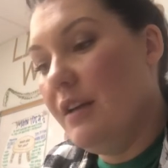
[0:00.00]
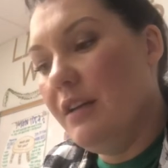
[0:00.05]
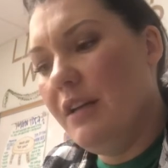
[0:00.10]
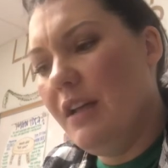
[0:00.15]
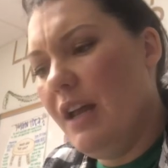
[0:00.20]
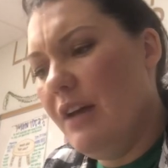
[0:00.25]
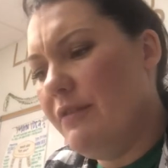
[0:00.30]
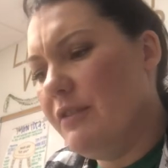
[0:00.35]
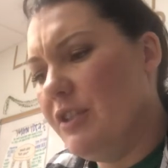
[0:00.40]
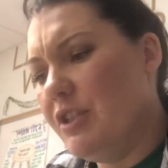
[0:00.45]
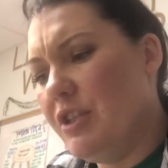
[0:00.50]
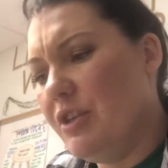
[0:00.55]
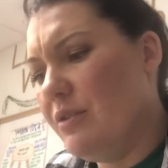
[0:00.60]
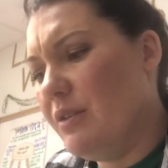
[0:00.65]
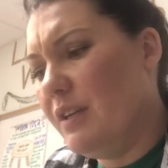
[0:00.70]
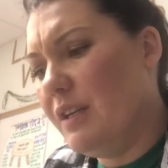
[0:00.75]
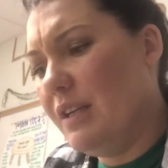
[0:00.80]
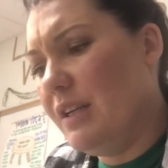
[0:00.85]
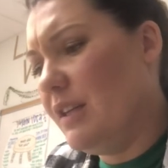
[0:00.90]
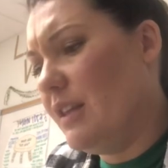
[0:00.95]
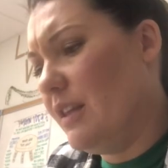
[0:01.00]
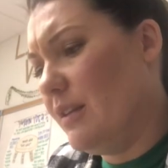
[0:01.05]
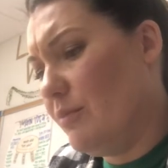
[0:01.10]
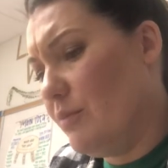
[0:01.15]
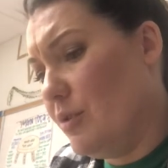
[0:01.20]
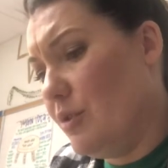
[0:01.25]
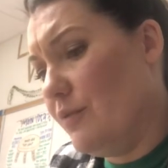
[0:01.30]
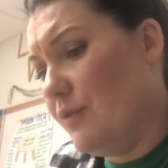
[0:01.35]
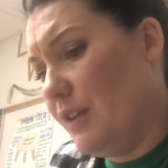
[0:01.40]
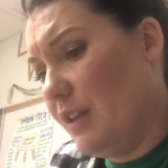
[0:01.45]
Never shoot at anything
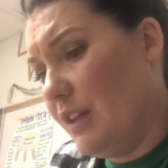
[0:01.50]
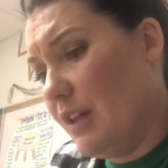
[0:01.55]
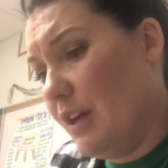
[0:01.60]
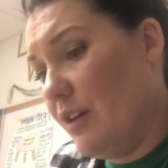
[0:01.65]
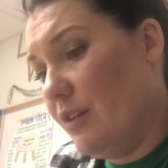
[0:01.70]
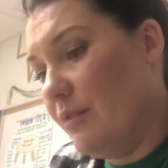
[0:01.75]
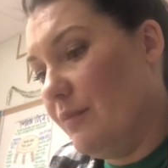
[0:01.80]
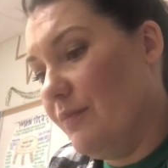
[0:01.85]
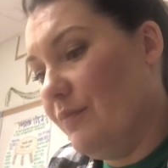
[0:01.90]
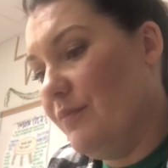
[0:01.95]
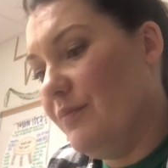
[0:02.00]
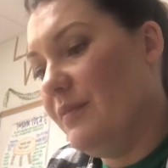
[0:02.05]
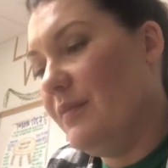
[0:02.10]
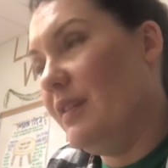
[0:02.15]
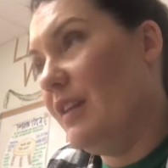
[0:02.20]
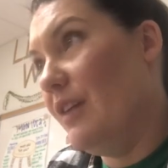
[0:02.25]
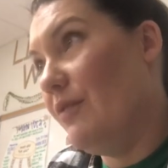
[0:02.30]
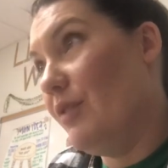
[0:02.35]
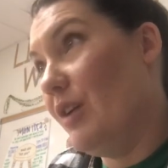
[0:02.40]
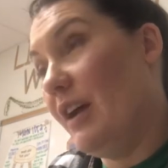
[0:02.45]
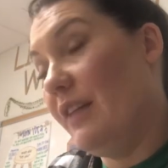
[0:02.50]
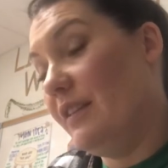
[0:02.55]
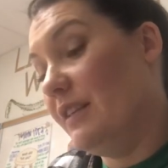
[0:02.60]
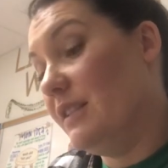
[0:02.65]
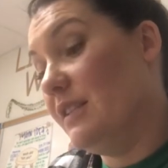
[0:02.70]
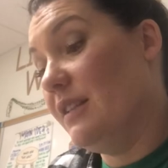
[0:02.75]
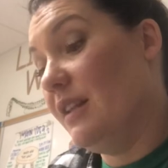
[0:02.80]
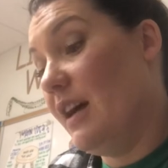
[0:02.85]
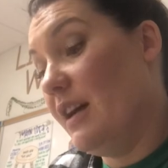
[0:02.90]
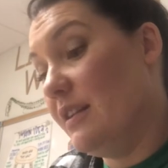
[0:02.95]
moving, though. Never had the
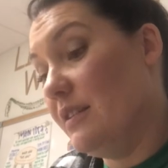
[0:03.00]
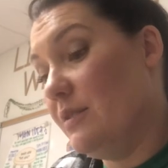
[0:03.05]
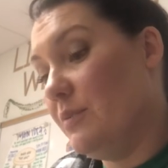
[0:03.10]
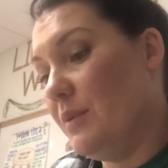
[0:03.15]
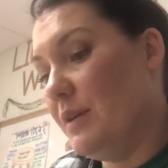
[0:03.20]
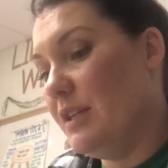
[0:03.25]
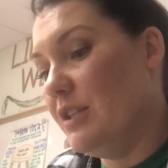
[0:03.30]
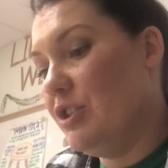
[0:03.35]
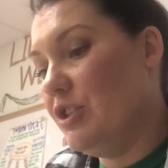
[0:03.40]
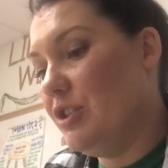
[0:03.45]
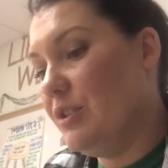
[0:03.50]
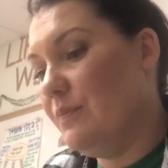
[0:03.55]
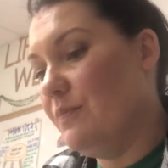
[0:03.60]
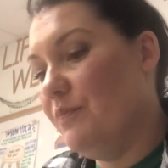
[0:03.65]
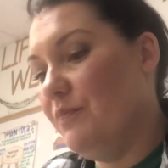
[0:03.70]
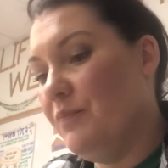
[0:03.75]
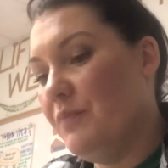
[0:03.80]
slightest wish.